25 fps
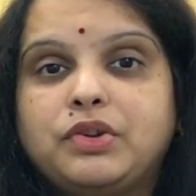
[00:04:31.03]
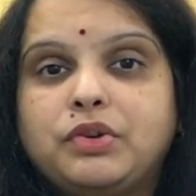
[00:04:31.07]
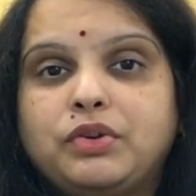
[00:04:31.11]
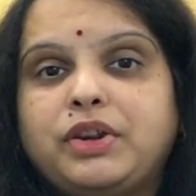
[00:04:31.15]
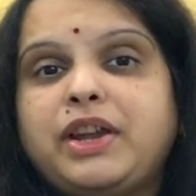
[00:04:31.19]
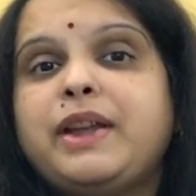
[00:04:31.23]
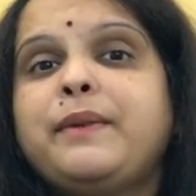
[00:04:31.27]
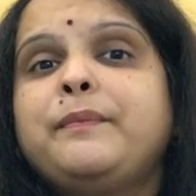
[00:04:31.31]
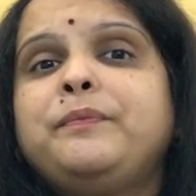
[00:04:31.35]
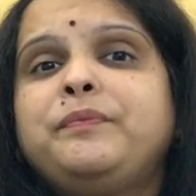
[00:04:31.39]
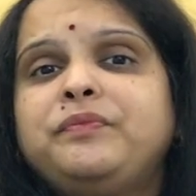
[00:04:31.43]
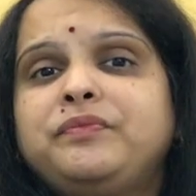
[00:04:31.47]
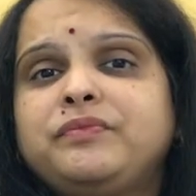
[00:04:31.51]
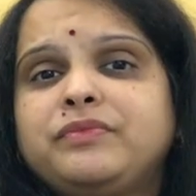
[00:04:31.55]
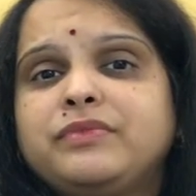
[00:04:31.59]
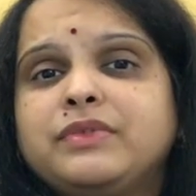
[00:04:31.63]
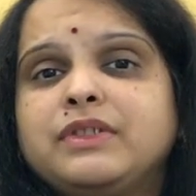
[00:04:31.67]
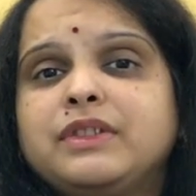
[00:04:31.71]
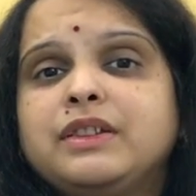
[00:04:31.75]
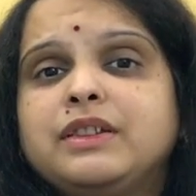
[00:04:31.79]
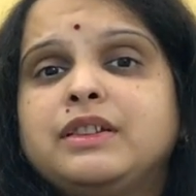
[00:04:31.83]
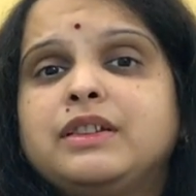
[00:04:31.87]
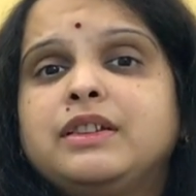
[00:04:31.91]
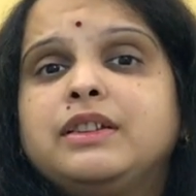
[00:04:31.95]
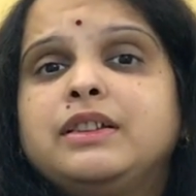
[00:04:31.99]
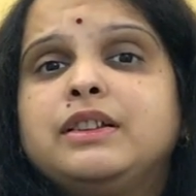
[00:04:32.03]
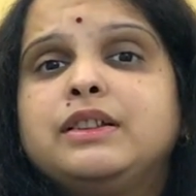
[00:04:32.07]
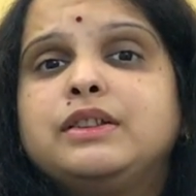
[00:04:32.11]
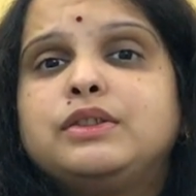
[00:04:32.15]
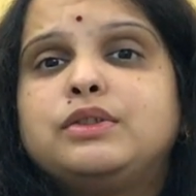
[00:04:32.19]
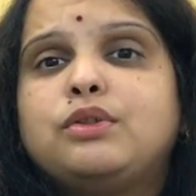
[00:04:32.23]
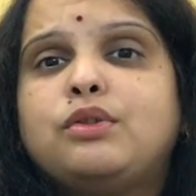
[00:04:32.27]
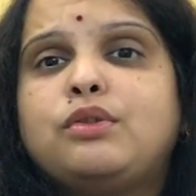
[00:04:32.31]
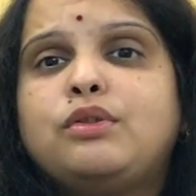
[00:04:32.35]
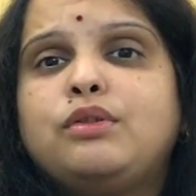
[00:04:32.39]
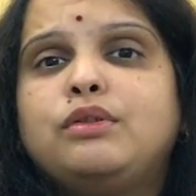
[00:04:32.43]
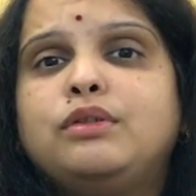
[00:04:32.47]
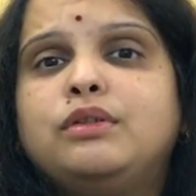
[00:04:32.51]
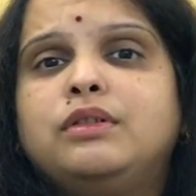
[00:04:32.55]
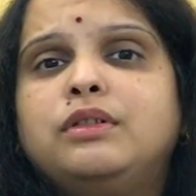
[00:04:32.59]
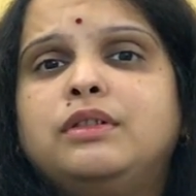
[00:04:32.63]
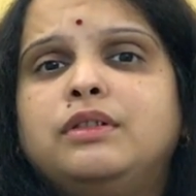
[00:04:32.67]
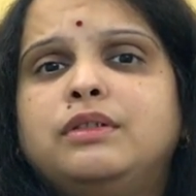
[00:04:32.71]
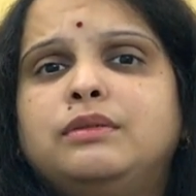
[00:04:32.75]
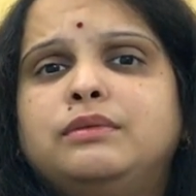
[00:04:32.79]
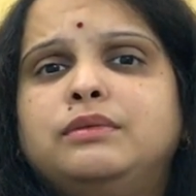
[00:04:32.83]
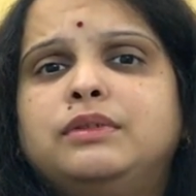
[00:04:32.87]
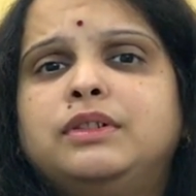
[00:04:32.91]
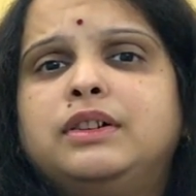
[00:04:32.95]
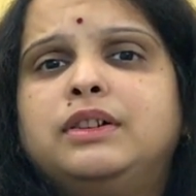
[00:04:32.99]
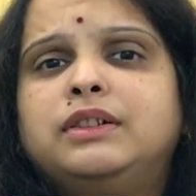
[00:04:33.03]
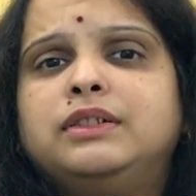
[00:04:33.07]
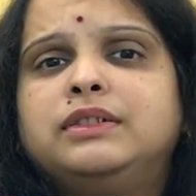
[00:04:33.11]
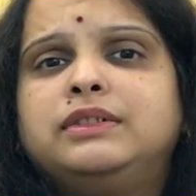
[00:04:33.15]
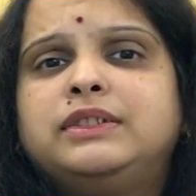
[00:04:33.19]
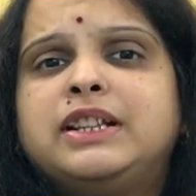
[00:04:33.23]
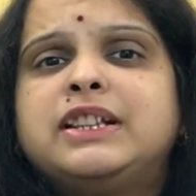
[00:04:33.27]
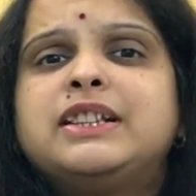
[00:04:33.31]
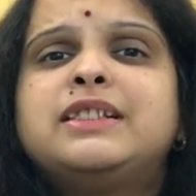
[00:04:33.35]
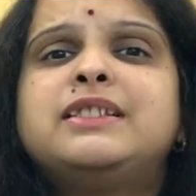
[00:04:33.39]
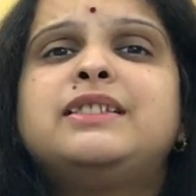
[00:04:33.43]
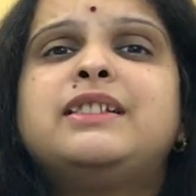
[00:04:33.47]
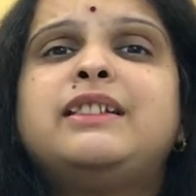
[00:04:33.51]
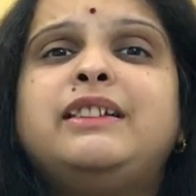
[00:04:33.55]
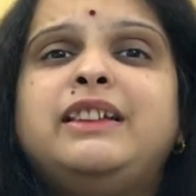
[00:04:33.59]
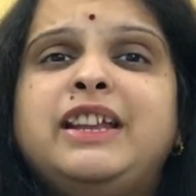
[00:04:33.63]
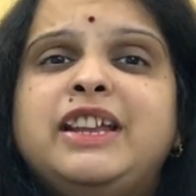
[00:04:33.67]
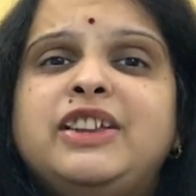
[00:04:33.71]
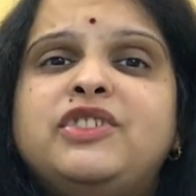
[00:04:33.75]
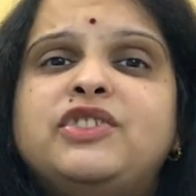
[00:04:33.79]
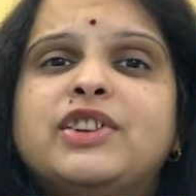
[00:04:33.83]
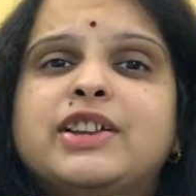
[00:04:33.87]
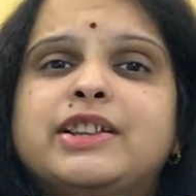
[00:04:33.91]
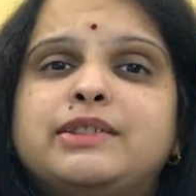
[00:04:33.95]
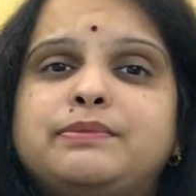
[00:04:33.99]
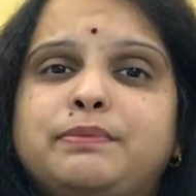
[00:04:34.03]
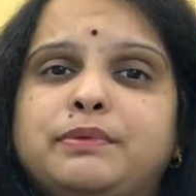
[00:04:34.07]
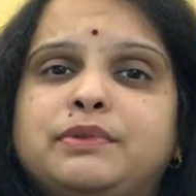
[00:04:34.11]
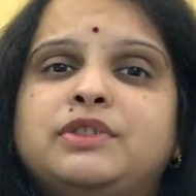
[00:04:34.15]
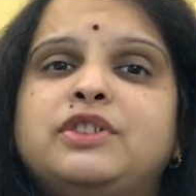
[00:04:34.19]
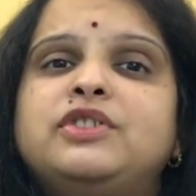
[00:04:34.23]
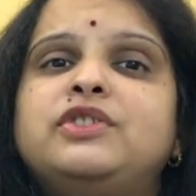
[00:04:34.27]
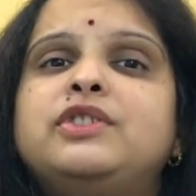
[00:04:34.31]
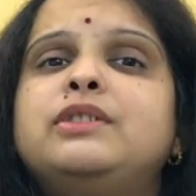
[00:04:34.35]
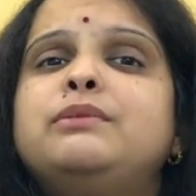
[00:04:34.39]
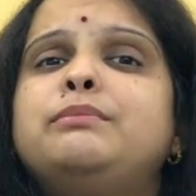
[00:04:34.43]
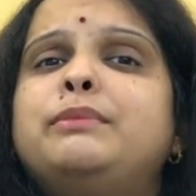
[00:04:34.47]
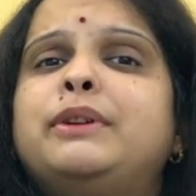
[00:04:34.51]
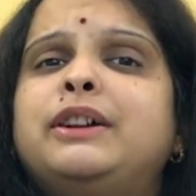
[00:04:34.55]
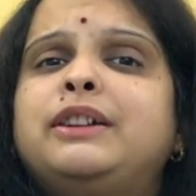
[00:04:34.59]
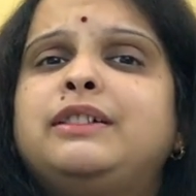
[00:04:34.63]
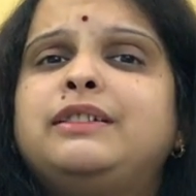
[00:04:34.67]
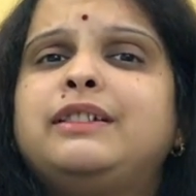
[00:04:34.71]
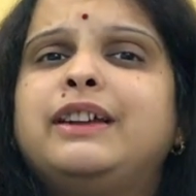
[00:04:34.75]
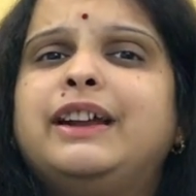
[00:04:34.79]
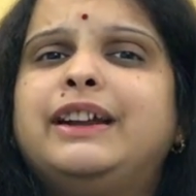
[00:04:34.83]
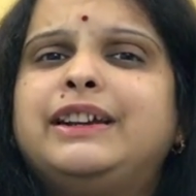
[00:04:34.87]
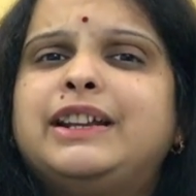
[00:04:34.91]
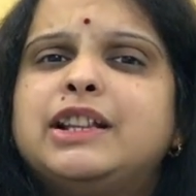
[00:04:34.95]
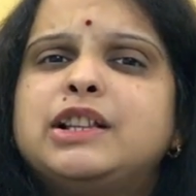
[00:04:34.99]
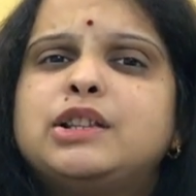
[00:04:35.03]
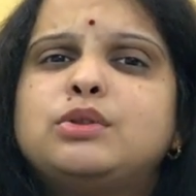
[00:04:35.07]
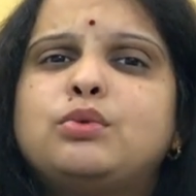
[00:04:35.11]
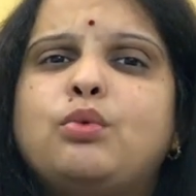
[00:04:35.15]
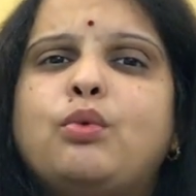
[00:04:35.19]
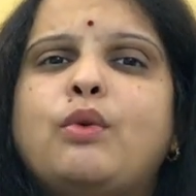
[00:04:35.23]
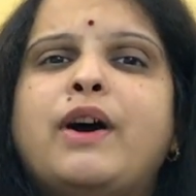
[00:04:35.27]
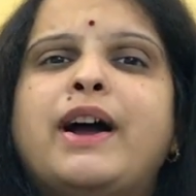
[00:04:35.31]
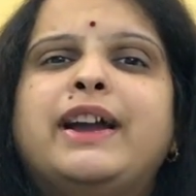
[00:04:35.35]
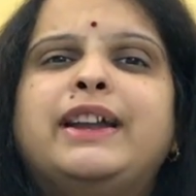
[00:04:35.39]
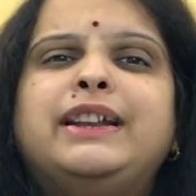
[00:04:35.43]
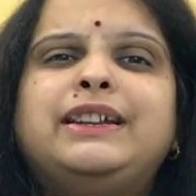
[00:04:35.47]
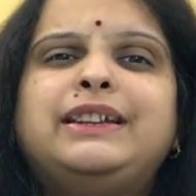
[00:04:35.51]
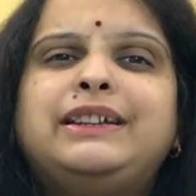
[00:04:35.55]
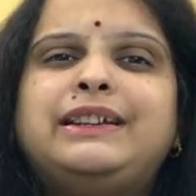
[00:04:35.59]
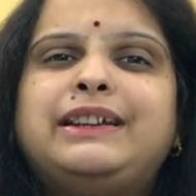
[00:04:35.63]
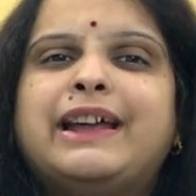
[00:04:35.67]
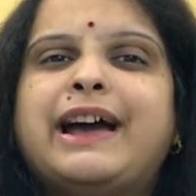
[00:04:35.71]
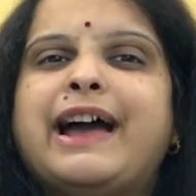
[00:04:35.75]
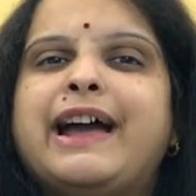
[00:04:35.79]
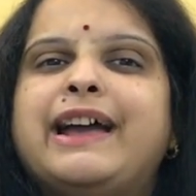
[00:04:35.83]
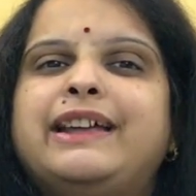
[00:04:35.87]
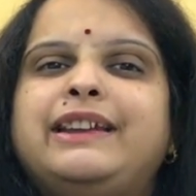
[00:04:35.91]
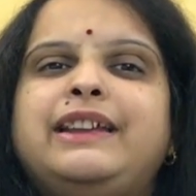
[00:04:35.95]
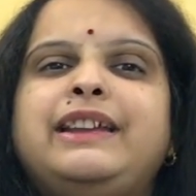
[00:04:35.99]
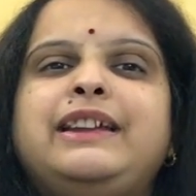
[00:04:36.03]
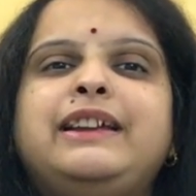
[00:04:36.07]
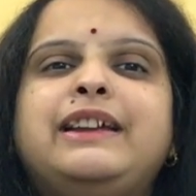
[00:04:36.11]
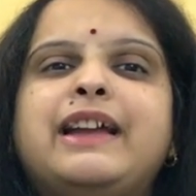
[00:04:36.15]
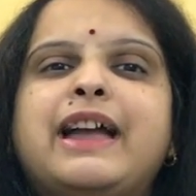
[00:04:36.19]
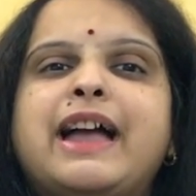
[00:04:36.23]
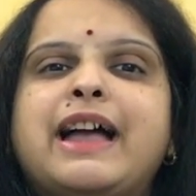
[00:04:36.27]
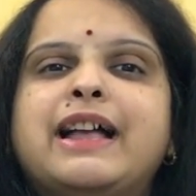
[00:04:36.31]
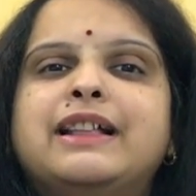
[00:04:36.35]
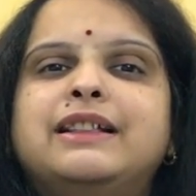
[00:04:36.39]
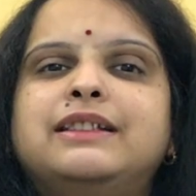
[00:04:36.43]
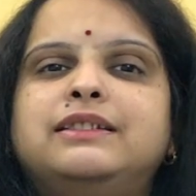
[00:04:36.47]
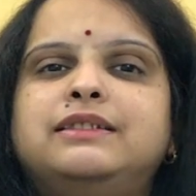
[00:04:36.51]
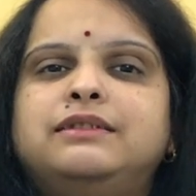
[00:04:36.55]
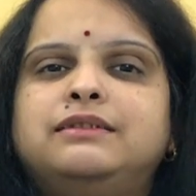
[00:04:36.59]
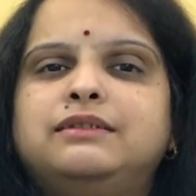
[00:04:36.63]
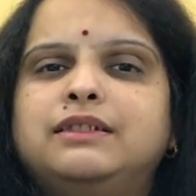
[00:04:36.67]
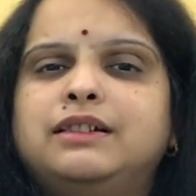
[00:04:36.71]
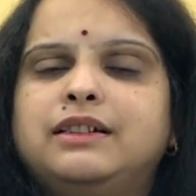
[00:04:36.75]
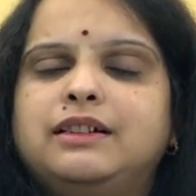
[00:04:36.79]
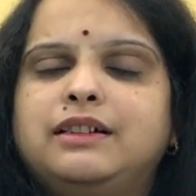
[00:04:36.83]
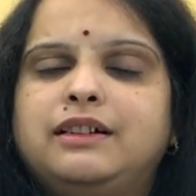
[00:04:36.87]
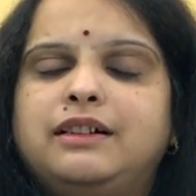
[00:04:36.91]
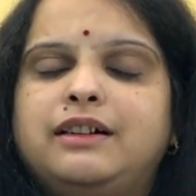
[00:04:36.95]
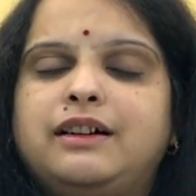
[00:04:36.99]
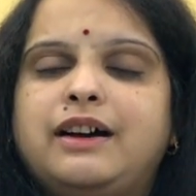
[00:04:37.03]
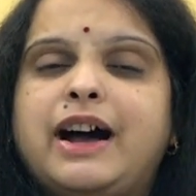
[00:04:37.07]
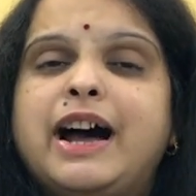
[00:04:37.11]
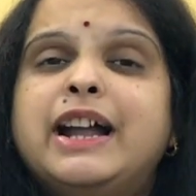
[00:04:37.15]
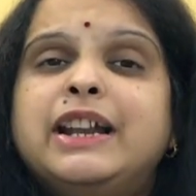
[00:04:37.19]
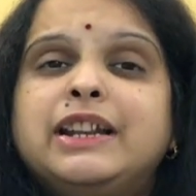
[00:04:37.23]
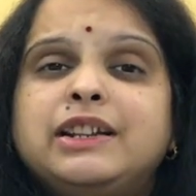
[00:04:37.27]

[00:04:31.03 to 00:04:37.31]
Okay, so this is the knee chest position, but it is quite tiring and uh,